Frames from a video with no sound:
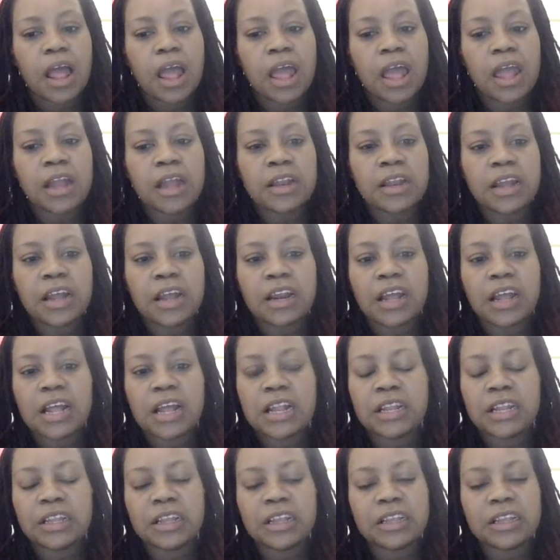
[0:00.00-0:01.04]
And then,
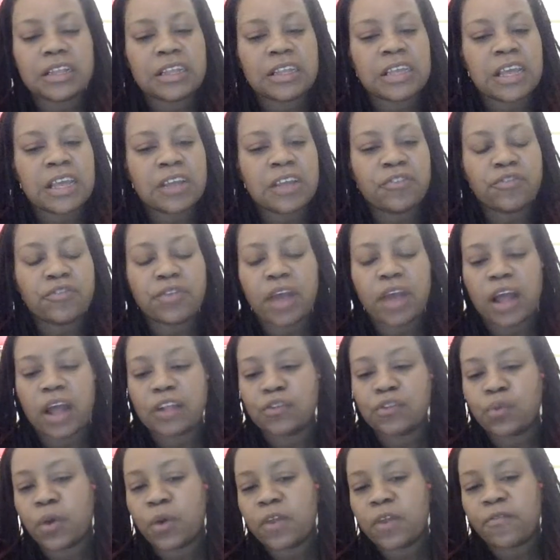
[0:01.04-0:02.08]
kid you not,
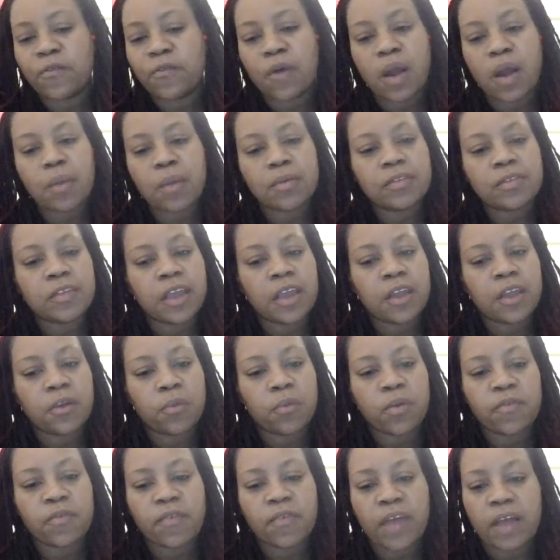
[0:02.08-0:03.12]
24 hours later,
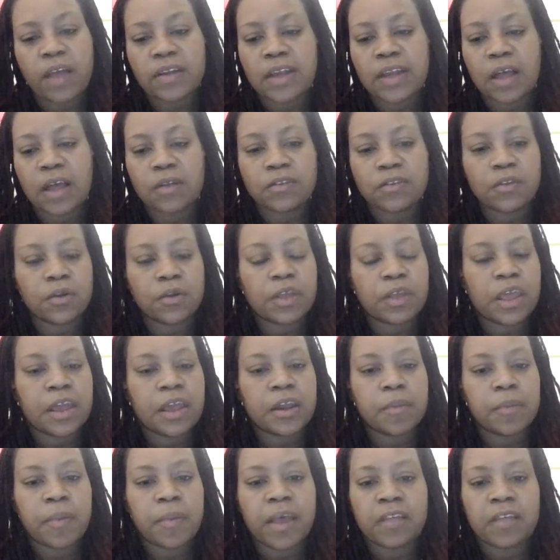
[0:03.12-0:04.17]
we found out Sonia
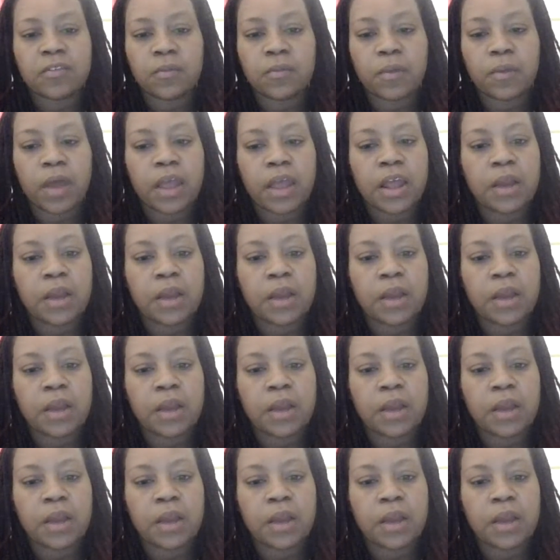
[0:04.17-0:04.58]
Eddy passed away.